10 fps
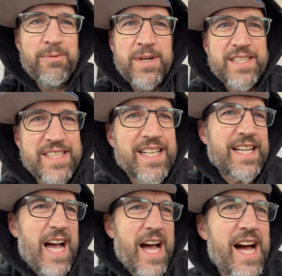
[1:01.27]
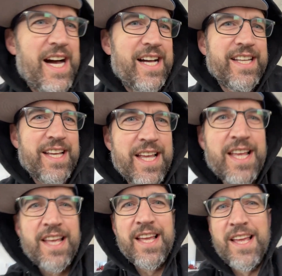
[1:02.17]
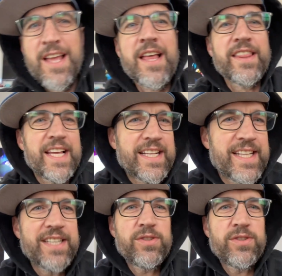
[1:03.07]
was a god. They need